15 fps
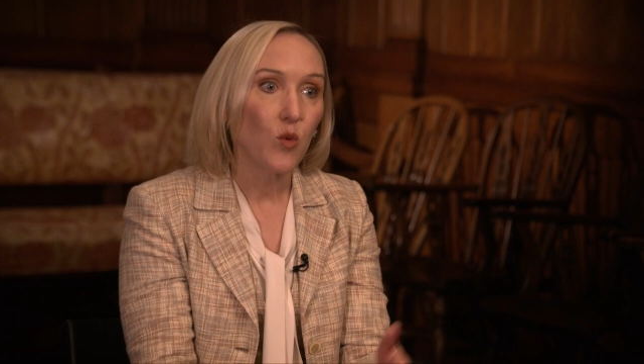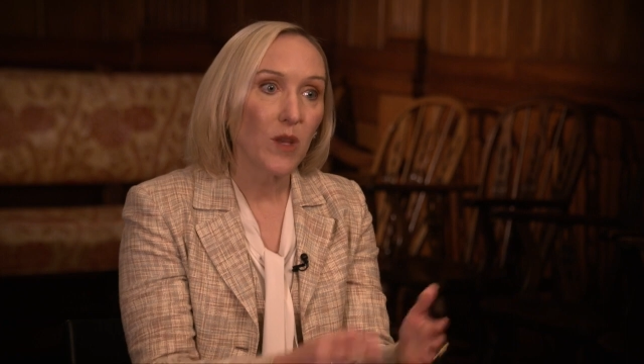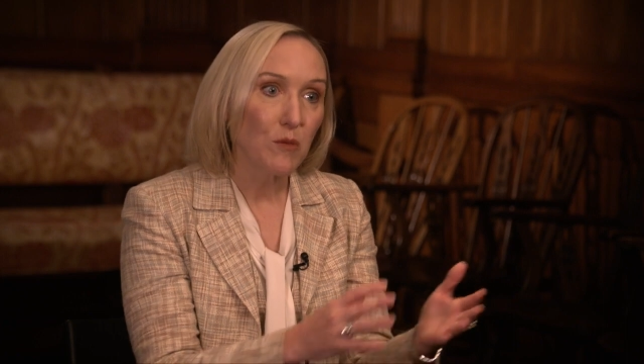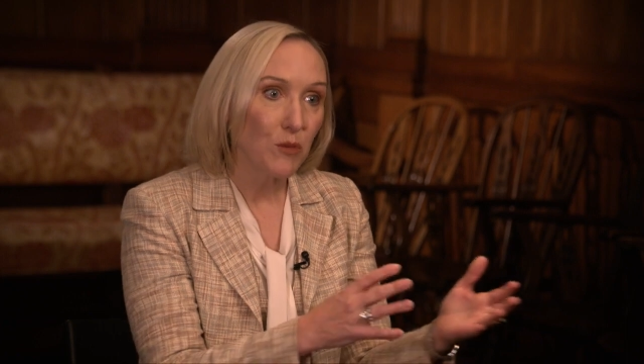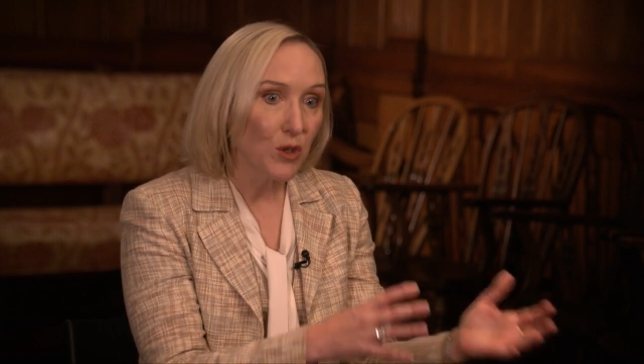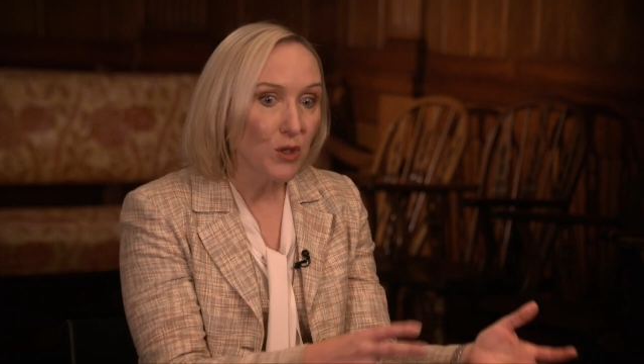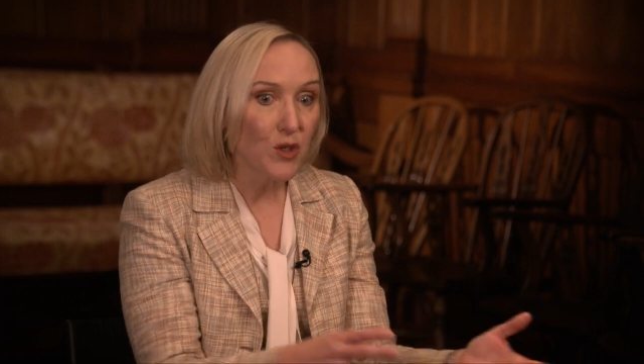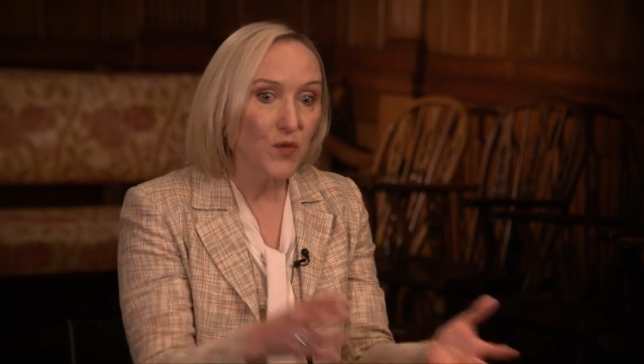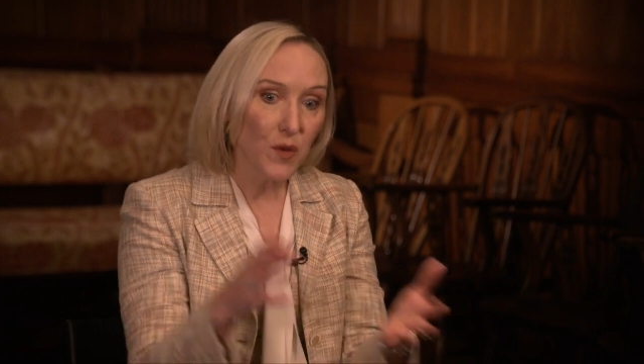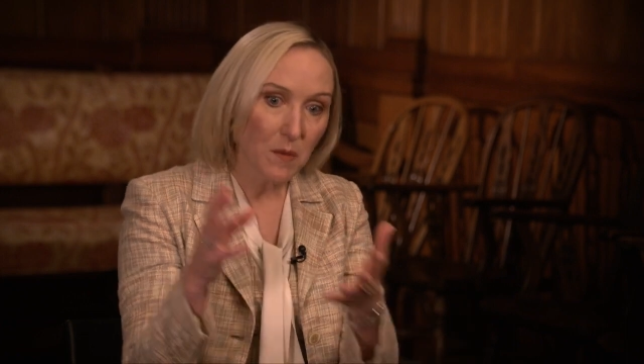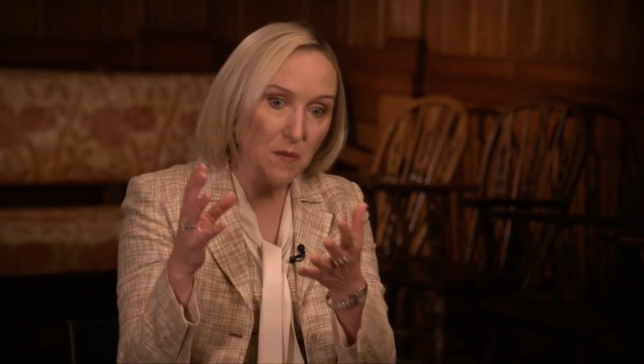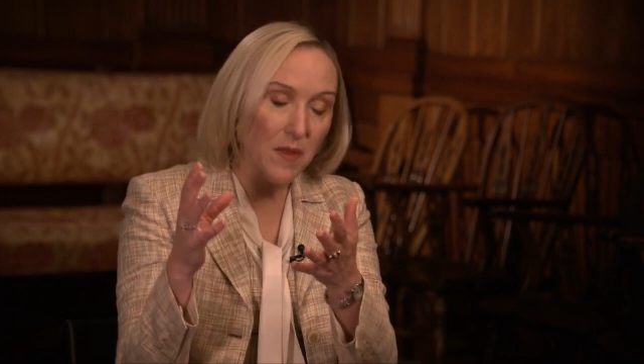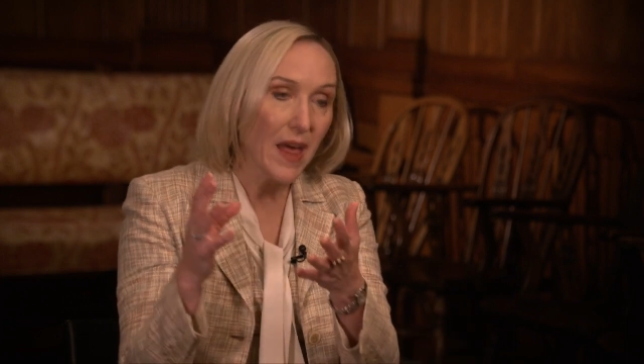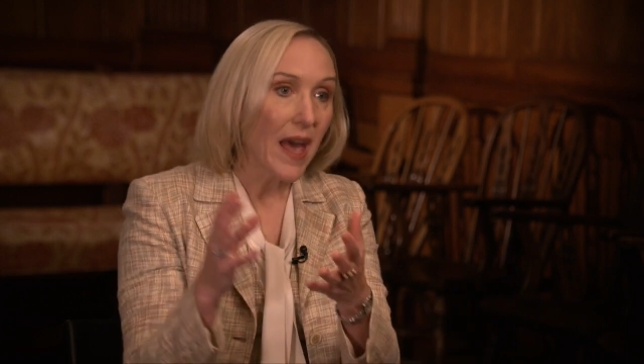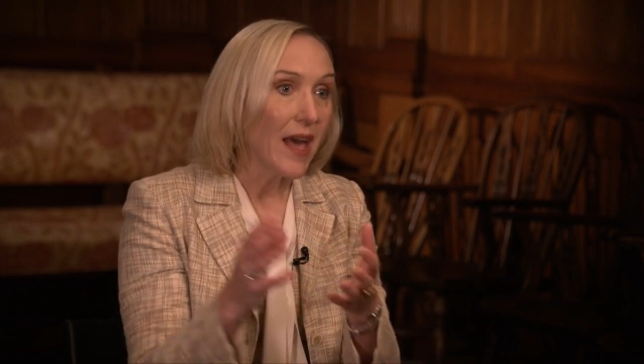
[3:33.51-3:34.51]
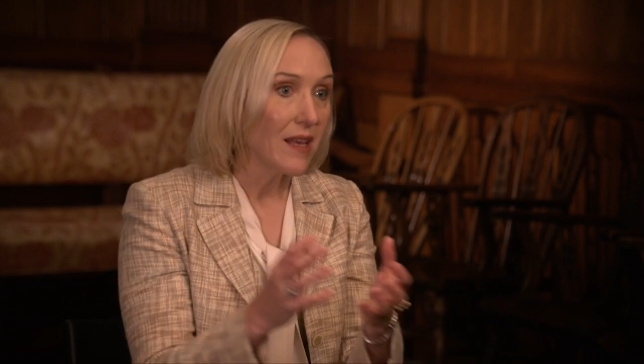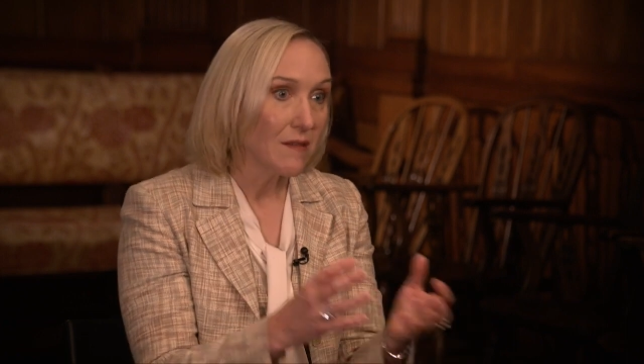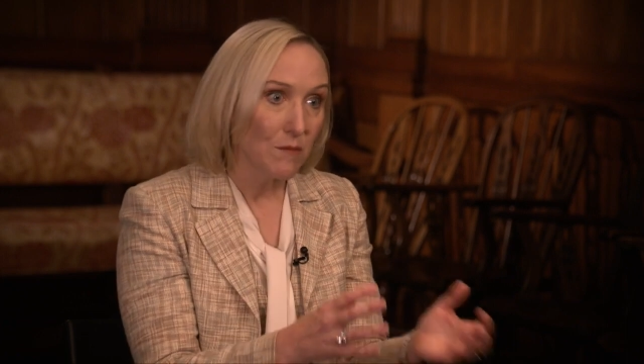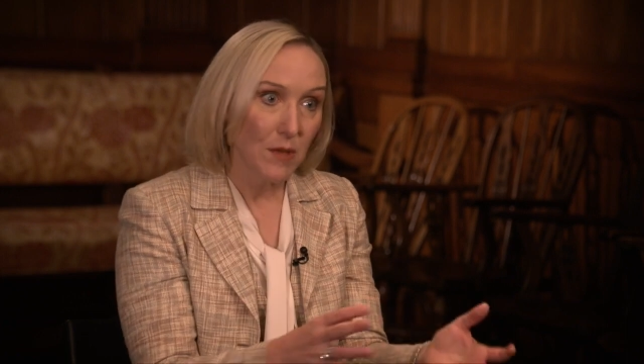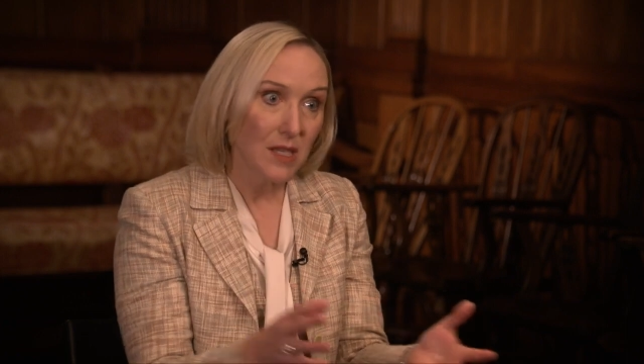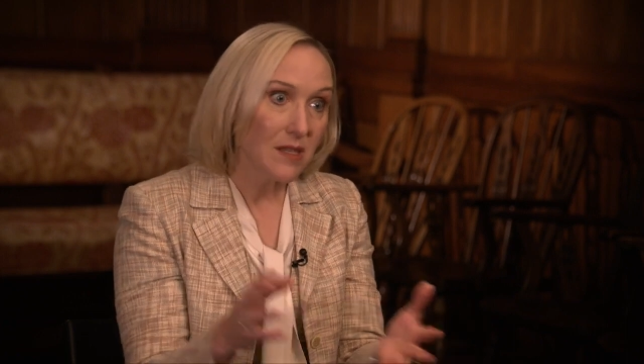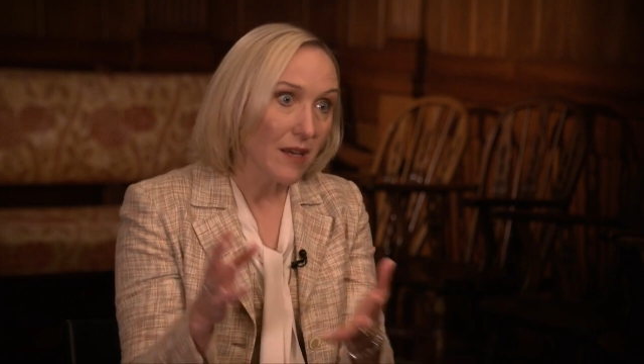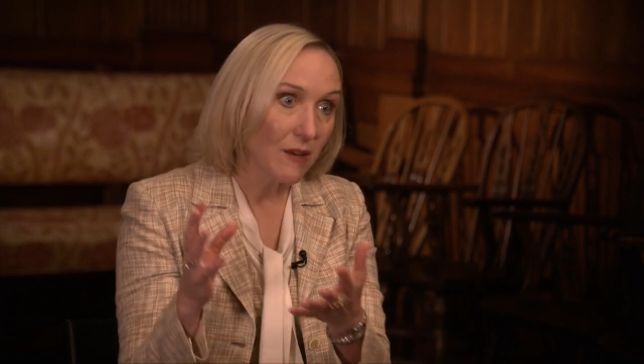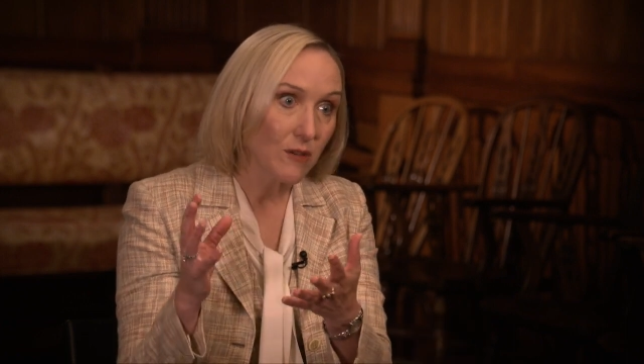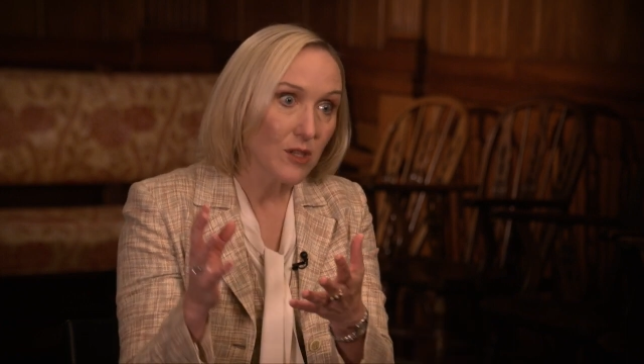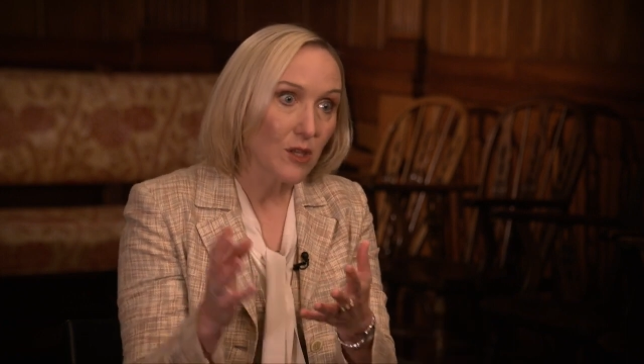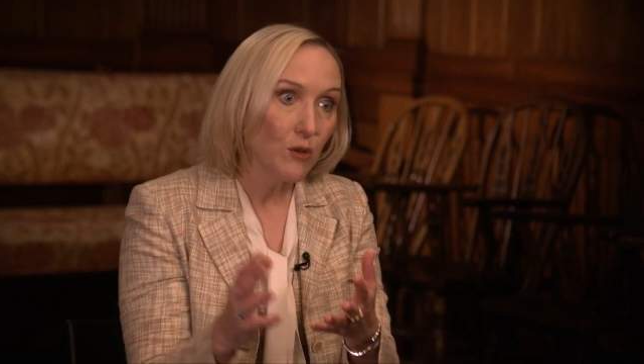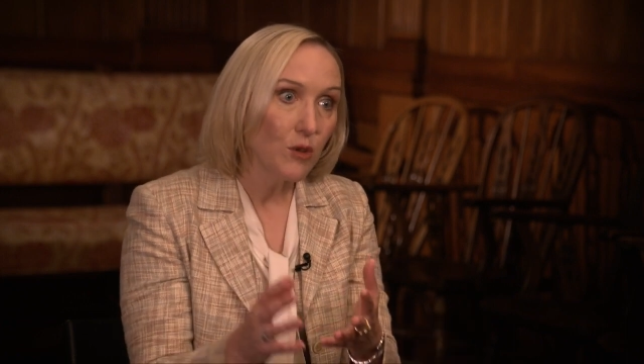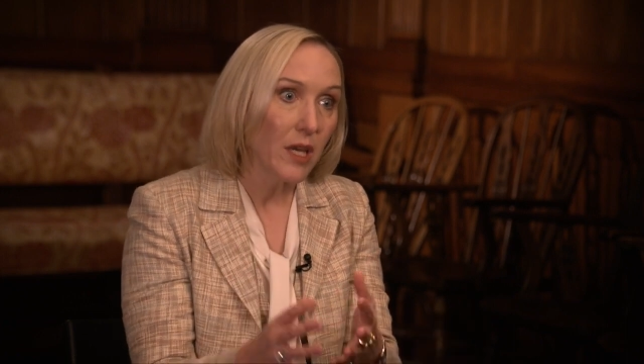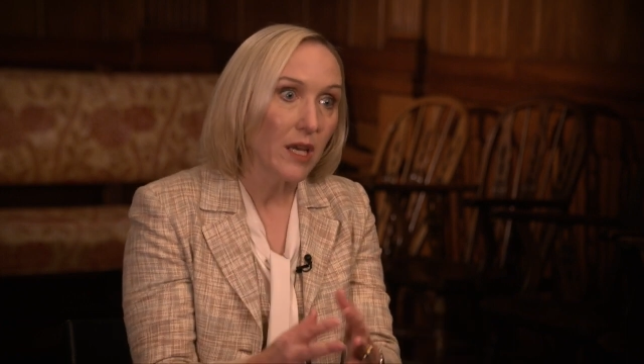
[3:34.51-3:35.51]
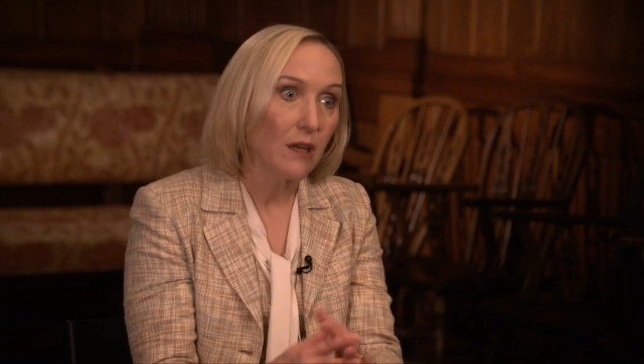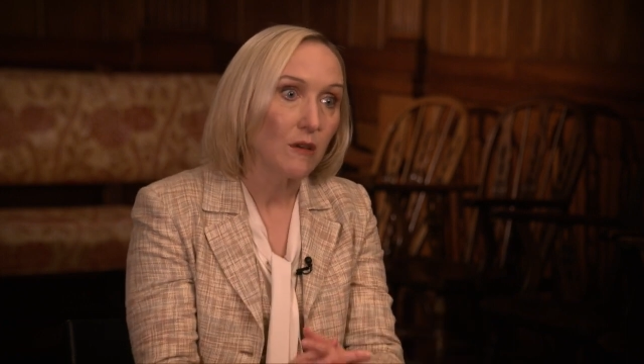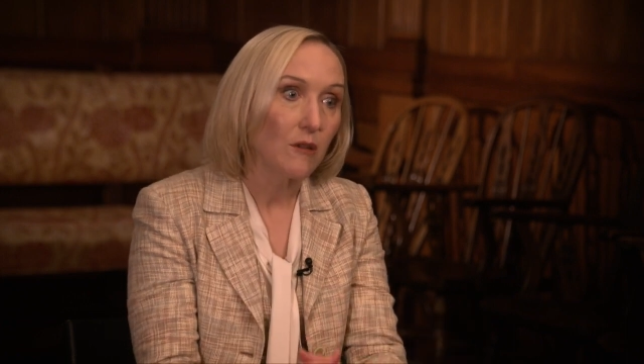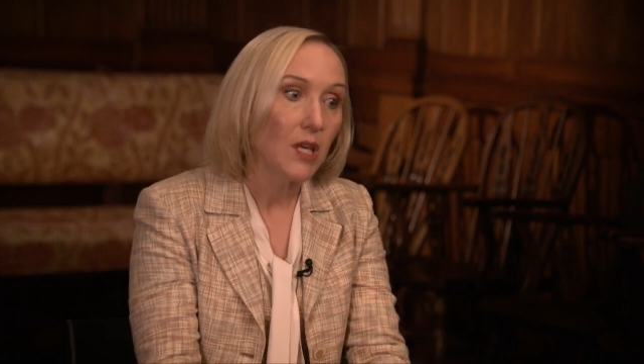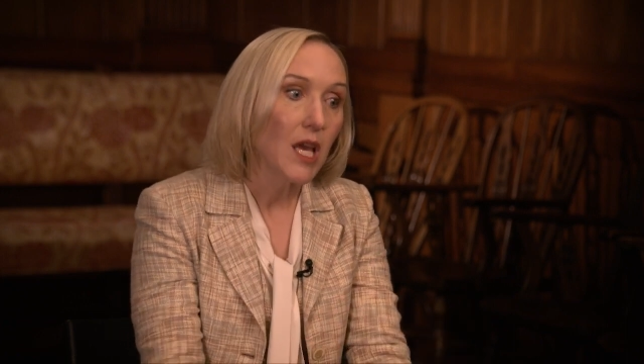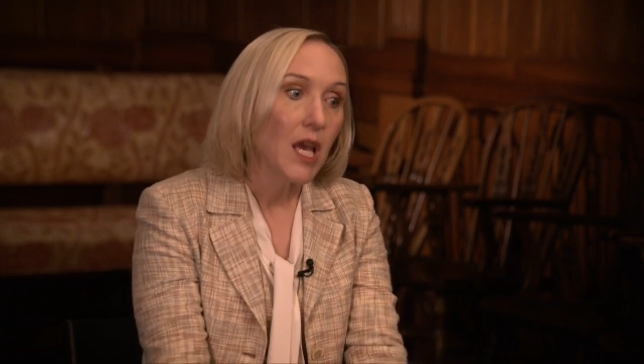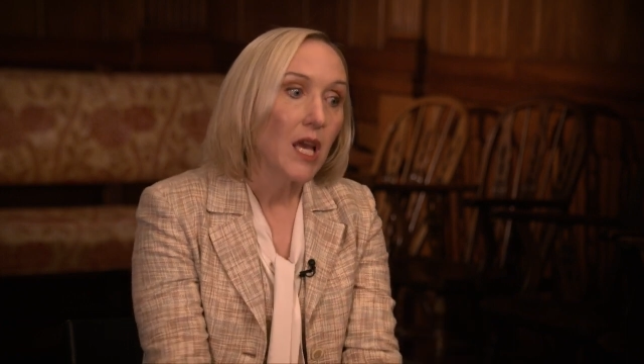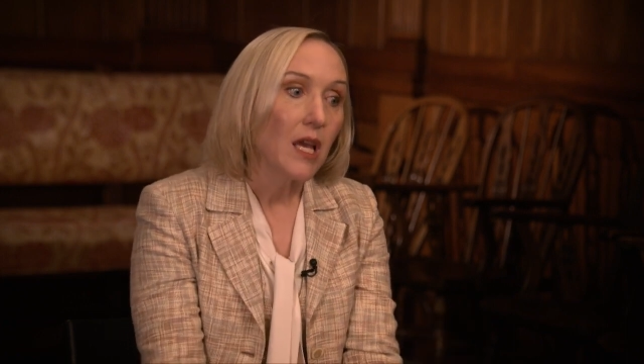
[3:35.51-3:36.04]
we emerged from that mid cycle slowdown